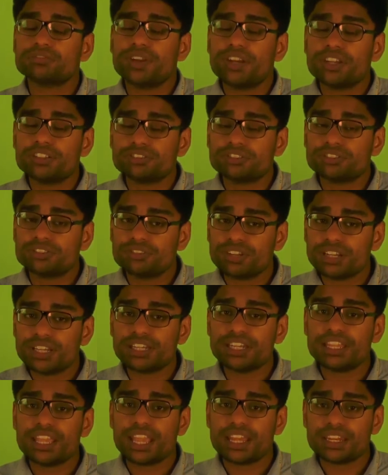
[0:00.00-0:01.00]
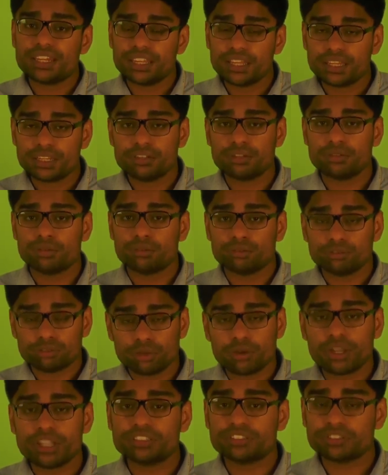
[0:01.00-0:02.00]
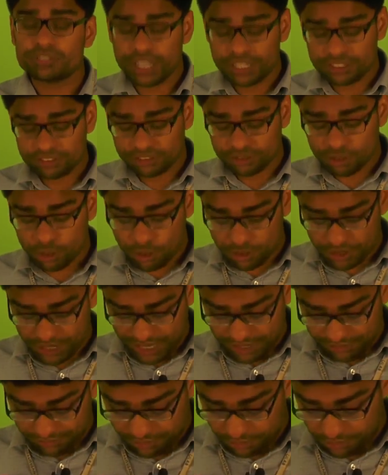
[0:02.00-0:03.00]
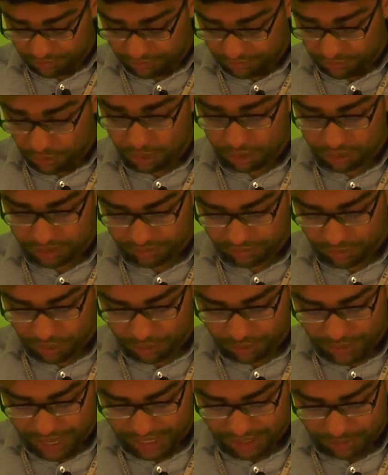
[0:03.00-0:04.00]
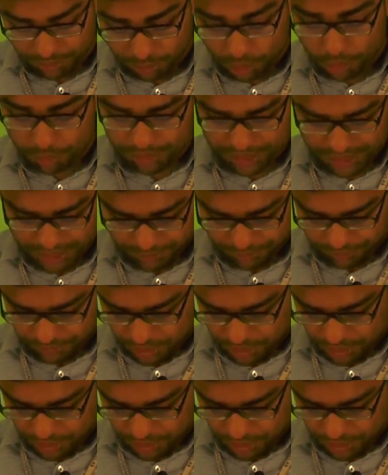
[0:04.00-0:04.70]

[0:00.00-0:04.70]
very strictly adhered to, so it's good if you follow the format properly.